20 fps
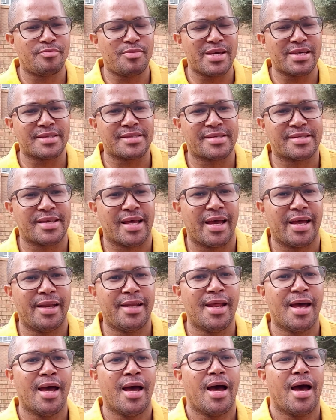being said,
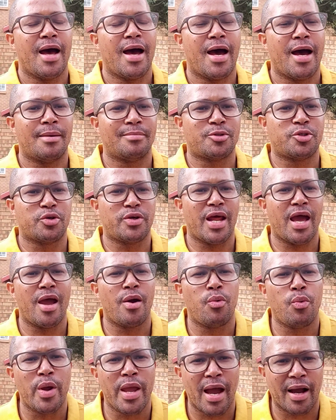today
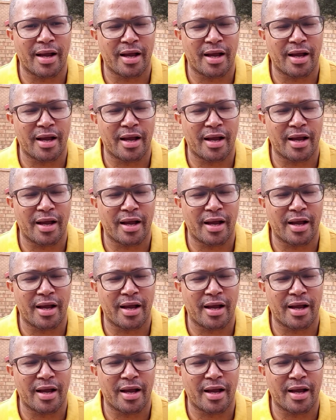we are